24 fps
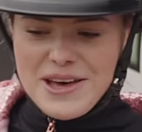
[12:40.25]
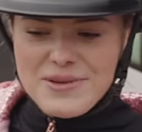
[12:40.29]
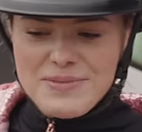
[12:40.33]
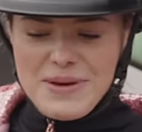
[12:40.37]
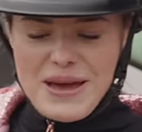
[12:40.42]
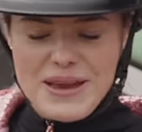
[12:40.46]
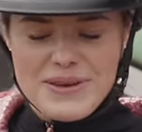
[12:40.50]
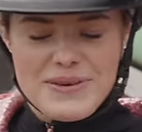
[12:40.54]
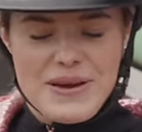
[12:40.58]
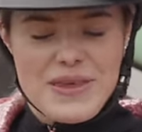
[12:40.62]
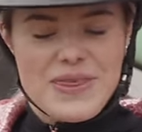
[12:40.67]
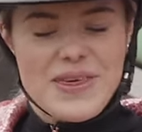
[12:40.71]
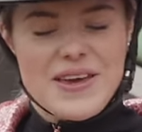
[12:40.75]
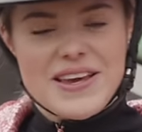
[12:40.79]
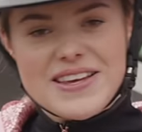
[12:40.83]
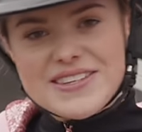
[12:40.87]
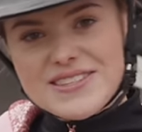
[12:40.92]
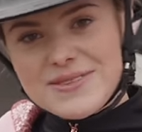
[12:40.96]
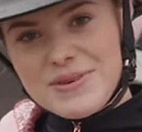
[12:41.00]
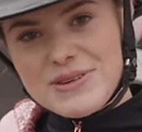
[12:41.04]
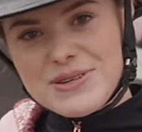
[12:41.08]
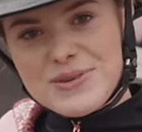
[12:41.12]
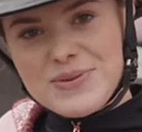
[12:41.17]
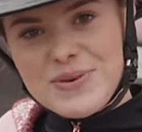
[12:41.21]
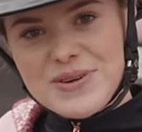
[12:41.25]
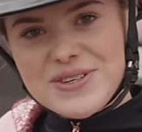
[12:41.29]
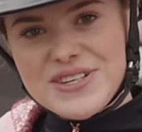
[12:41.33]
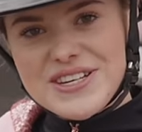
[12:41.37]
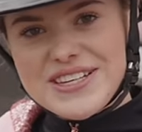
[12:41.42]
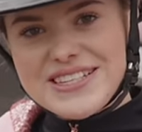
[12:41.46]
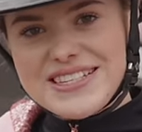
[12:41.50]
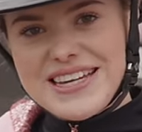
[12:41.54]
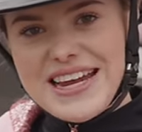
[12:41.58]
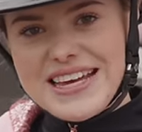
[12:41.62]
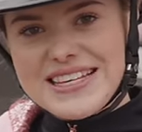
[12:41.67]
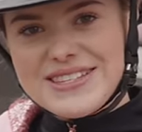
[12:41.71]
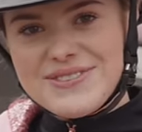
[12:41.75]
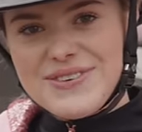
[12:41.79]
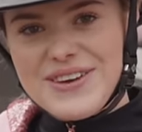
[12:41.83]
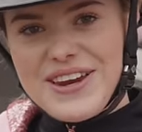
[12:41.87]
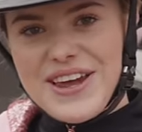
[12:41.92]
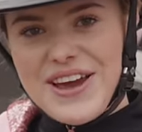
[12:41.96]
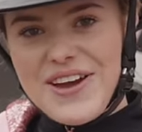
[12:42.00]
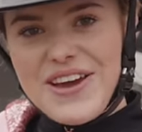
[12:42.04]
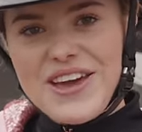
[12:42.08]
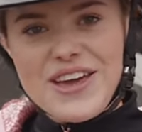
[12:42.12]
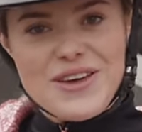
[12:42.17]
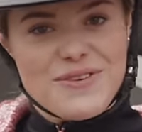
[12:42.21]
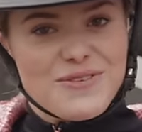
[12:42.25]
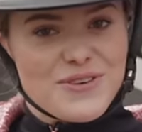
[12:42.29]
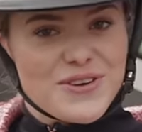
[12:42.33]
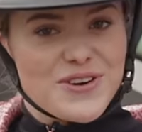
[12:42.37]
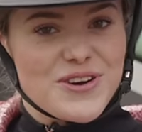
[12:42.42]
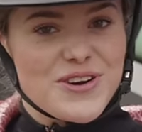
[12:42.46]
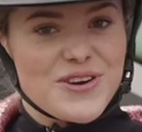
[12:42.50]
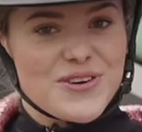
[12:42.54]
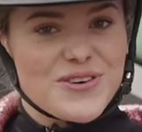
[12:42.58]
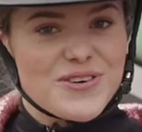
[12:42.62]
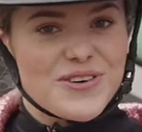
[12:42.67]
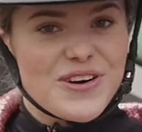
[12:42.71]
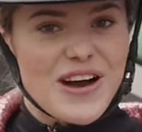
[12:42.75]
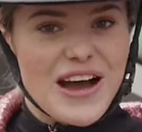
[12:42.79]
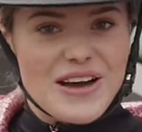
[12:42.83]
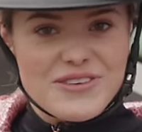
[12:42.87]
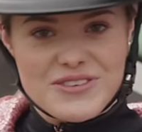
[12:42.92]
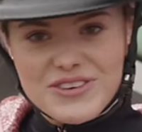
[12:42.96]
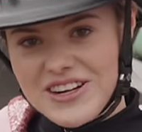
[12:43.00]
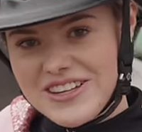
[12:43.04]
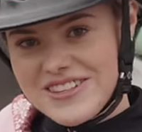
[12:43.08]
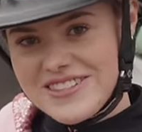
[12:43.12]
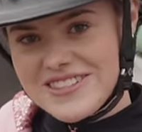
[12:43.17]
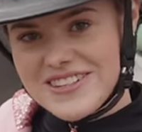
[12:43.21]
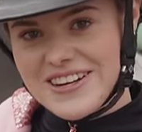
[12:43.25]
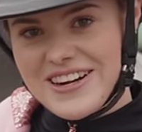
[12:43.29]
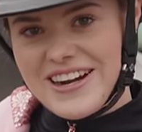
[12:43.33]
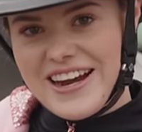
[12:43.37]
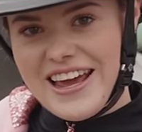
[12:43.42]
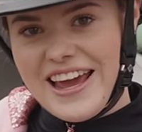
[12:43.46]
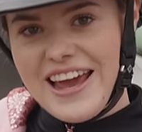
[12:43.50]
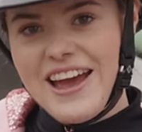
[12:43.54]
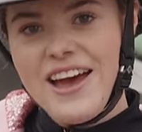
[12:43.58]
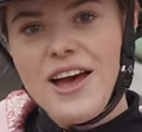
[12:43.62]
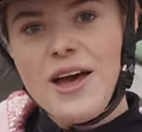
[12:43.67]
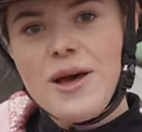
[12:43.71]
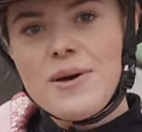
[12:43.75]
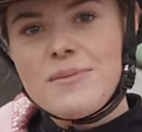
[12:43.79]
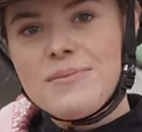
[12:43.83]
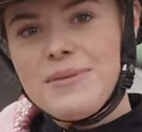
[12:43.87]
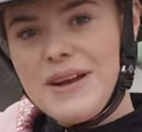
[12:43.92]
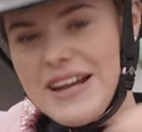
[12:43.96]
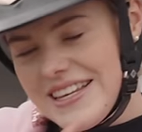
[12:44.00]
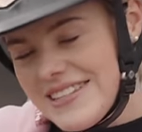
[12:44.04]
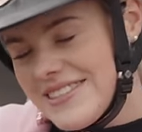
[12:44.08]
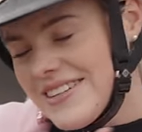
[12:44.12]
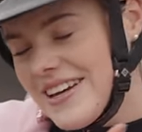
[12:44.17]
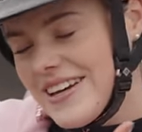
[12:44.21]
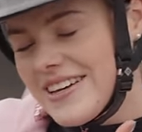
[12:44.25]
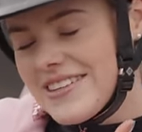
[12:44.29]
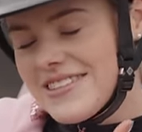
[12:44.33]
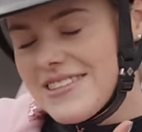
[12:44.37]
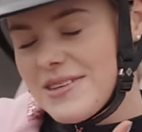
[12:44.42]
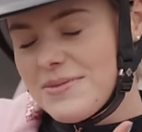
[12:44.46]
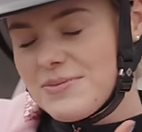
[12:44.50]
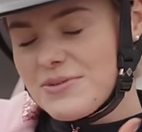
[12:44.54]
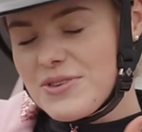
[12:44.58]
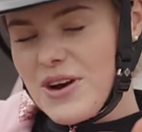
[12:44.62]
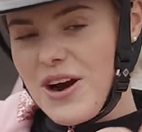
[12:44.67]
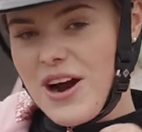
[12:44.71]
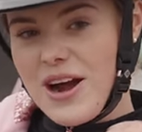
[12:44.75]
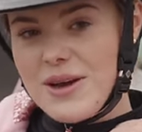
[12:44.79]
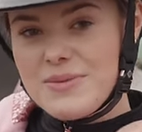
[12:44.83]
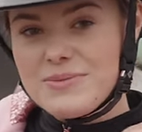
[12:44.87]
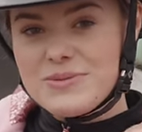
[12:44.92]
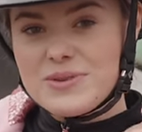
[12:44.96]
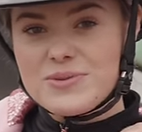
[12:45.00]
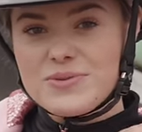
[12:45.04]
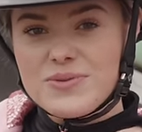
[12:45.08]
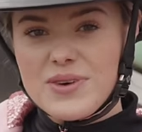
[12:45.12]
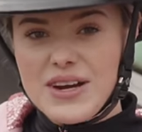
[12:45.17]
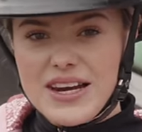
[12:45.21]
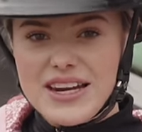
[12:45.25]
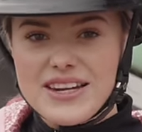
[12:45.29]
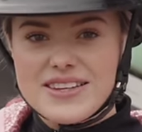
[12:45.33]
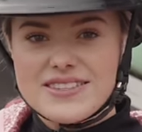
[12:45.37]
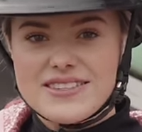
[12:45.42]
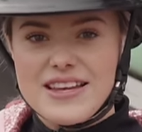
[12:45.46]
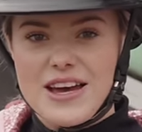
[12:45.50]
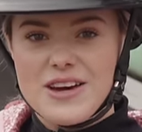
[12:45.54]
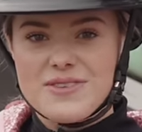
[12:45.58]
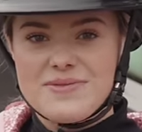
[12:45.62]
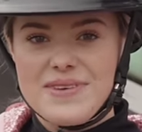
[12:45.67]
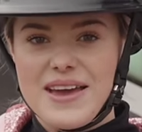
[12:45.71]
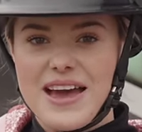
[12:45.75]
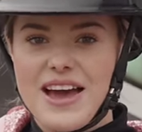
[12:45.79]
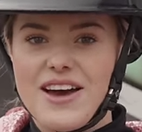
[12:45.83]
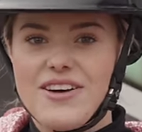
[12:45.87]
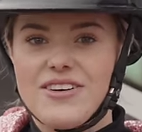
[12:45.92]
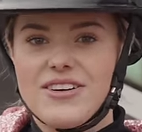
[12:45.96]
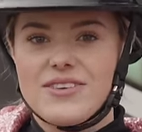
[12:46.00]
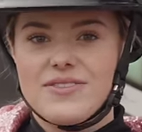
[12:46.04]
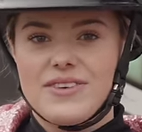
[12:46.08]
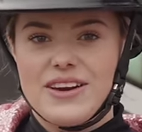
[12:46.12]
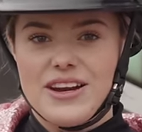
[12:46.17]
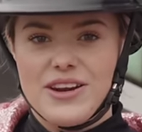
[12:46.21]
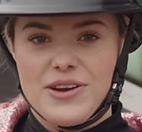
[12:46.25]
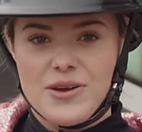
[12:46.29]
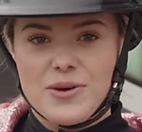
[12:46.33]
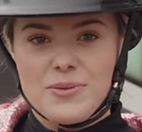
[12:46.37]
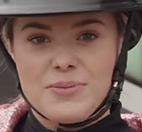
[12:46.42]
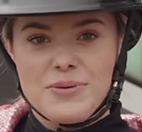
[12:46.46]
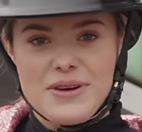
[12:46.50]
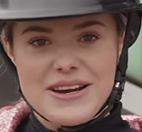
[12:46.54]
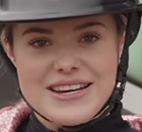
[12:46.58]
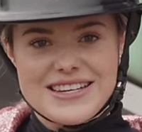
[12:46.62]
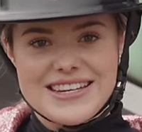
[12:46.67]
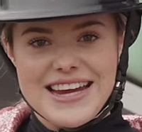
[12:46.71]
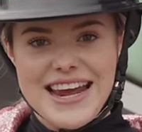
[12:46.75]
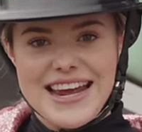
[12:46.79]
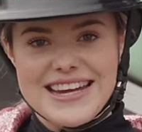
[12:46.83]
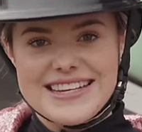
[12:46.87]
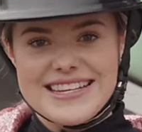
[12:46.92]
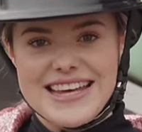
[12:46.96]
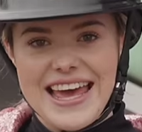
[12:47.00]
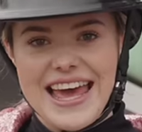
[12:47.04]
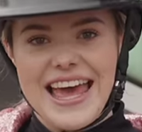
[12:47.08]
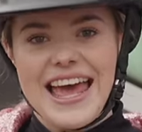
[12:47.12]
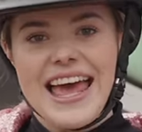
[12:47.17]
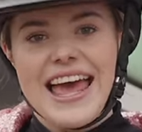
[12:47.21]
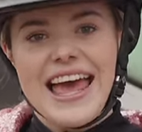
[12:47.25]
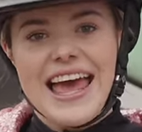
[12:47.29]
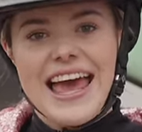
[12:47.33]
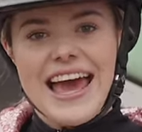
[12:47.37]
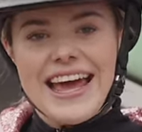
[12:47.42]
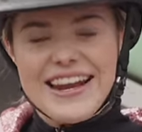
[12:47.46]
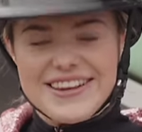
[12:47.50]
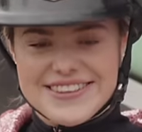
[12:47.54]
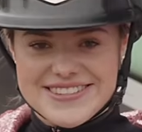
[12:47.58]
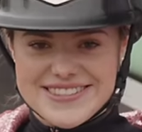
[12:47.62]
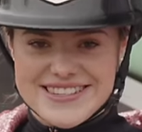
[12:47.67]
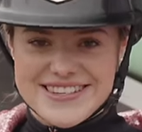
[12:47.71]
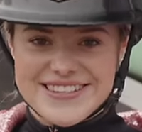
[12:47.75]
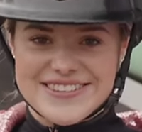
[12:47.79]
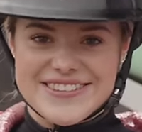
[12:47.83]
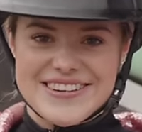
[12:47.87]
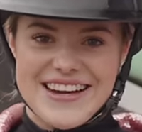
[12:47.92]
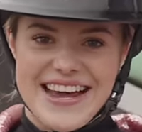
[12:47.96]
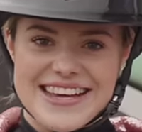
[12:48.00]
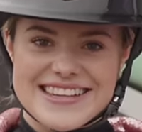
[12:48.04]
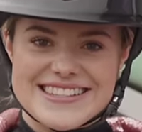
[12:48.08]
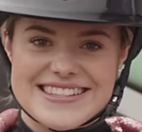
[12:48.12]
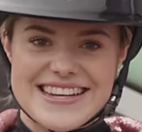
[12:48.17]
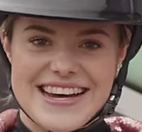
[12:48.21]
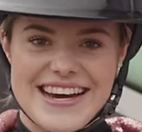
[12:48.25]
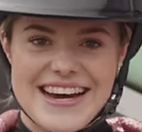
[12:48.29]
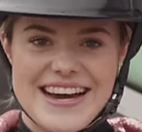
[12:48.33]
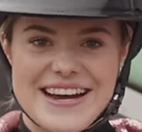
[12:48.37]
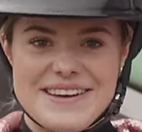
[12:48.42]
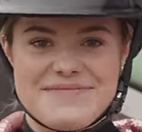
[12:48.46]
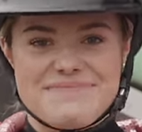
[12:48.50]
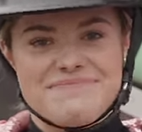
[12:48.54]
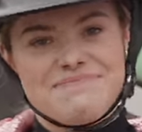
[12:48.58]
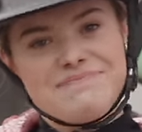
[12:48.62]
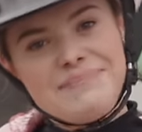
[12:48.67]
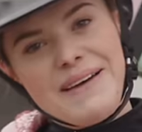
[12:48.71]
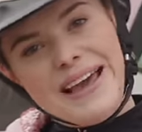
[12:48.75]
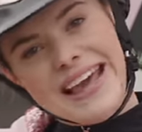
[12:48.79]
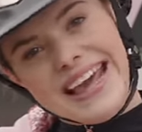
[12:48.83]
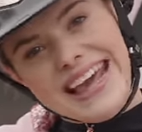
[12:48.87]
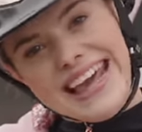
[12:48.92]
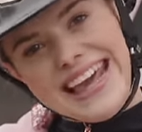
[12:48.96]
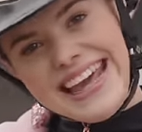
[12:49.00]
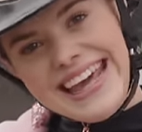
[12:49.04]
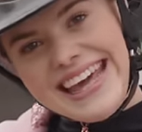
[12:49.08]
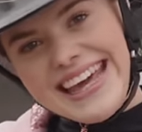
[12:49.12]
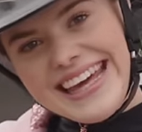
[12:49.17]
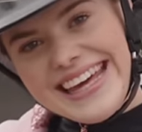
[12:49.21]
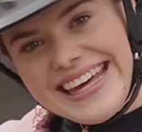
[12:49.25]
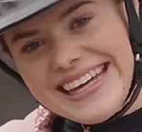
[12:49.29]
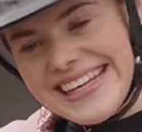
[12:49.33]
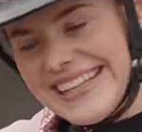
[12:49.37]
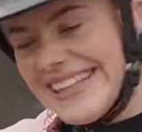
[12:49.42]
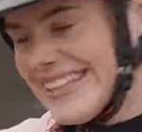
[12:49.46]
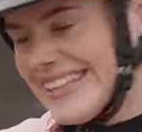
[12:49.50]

But anyway, thank you so much for watching today's video. If you're new or have not done so already, please like and subscribe. It really does help me out and I really do appreciate it. And I'll see you all next time. Bye.